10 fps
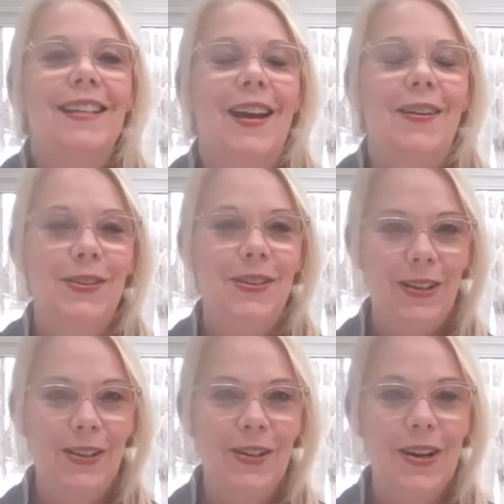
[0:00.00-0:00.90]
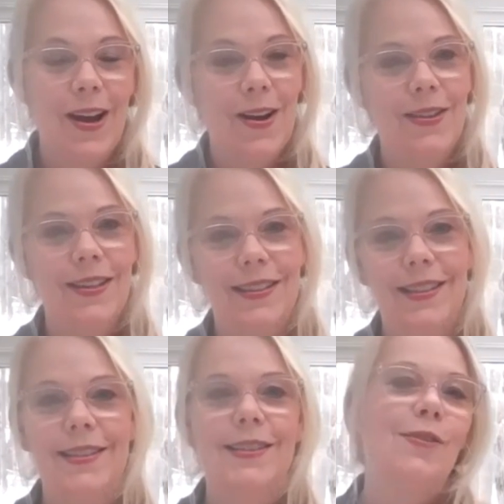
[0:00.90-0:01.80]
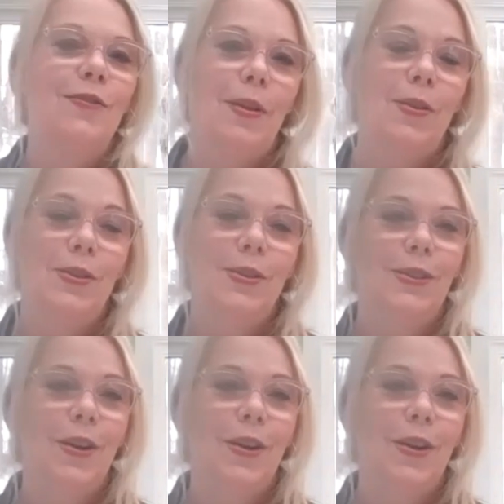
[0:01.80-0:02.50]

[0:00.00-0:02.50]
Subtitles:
to have you here on the Seasons of Motherhood